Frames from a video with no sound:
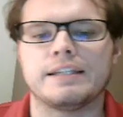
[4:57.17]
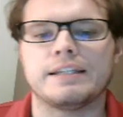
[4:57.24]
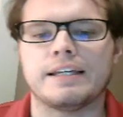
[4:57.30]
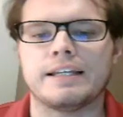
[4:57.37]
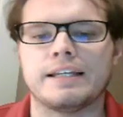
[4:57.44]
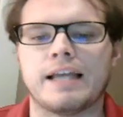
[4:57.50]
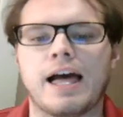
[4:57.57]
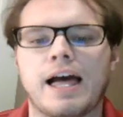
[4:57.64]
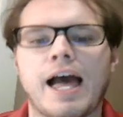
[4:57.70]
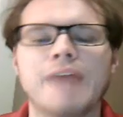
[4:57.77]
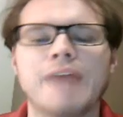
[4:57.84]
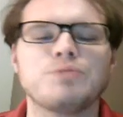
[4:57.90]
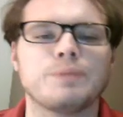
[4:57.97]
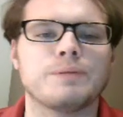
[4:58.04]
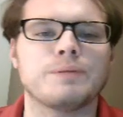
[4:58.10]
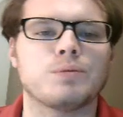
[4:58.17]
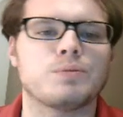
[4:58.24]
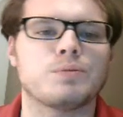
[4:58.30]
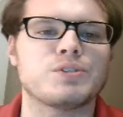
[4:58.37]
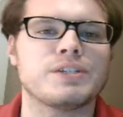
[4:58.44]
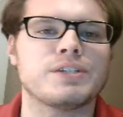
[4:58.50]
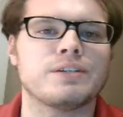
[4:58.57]
And I remember
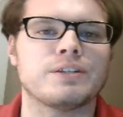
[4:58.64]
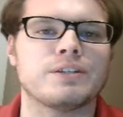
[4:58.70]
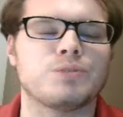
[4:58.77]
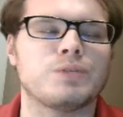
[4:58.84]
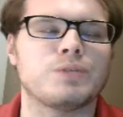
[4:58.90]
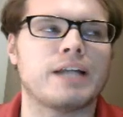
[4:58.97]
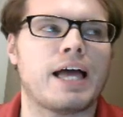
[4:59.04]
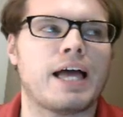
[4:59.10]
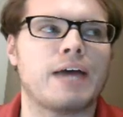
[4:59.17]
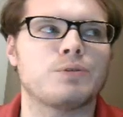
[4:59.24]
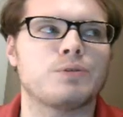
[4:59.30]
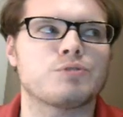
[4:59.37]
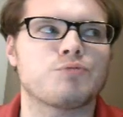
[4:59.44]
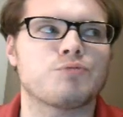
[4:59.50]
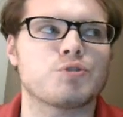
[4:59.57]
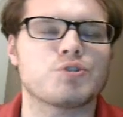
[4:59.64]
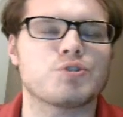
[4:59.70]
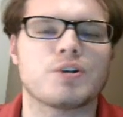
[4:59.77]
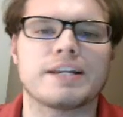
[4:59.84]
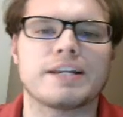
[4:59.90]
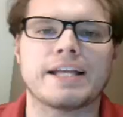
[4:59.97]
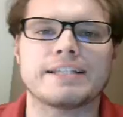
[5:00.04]
particularly when I was first
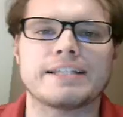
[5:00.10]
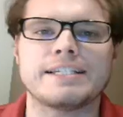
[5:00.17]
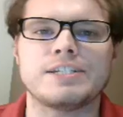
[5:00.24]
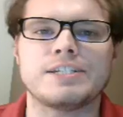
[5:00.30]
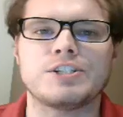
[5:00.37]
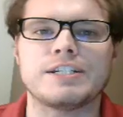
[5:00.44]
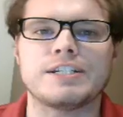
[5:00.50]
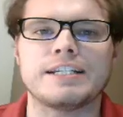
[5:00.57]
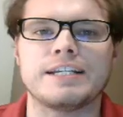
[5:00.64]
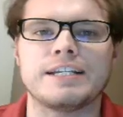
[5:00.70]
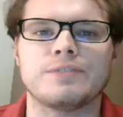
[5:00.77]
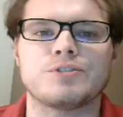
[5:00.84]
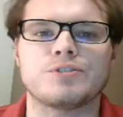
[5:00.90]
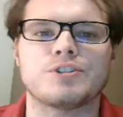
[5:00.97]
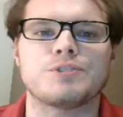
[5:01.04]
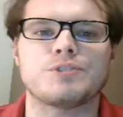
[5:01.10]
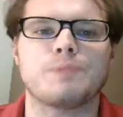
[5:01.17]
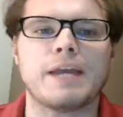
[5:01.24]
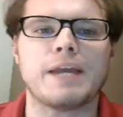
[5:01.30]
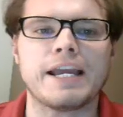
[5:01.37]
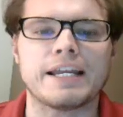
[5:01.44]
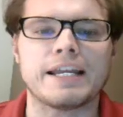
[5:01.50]
starting teaching English in
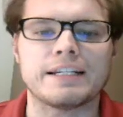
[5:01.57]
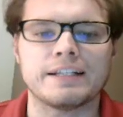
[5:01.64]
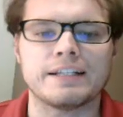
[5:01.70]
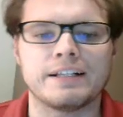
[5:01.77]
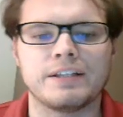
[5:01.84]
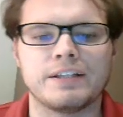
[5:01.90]
Japan,